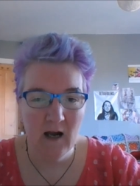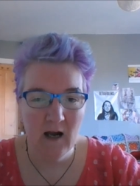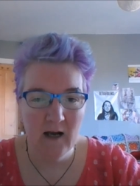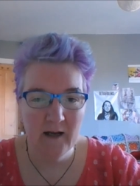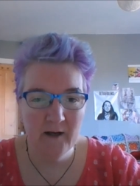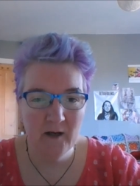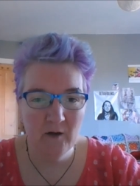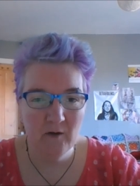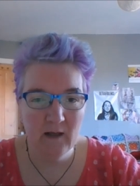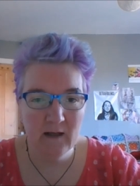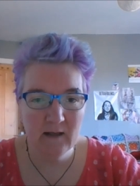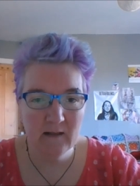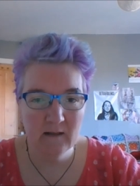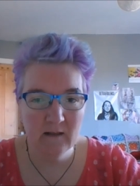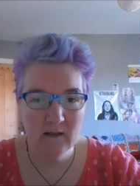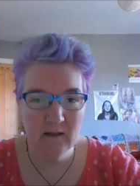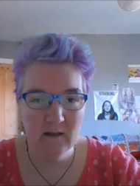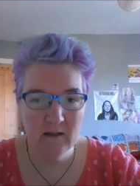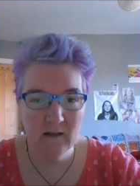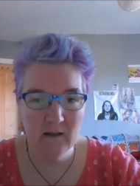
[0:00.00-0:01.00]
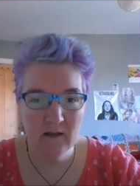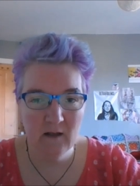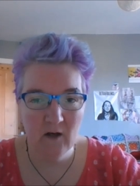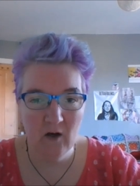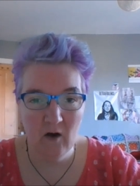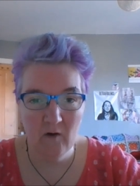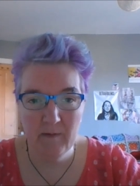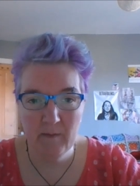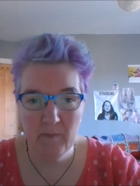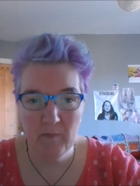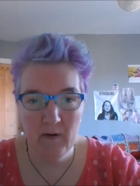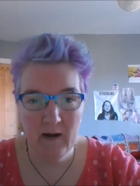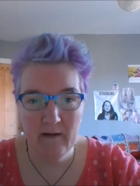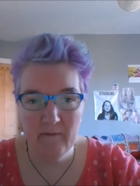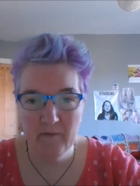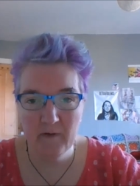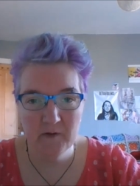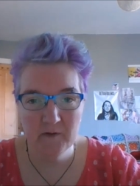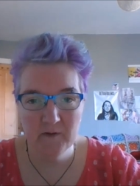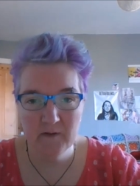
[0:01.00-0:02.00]
I know that a lot of people
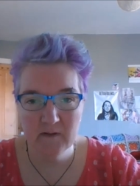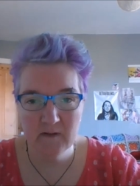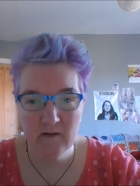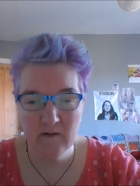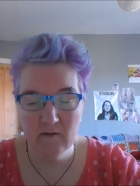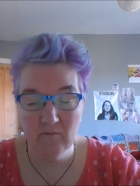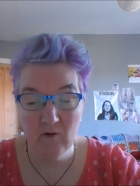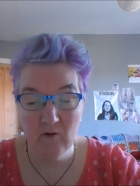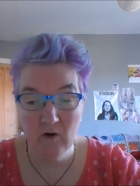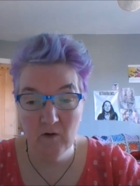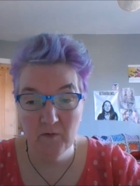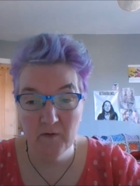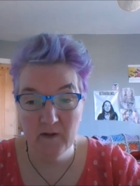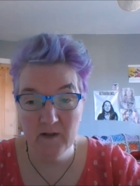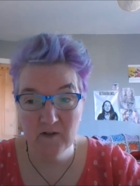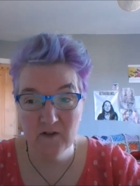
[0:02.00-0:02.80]
have those, and there's nothing wrong with it.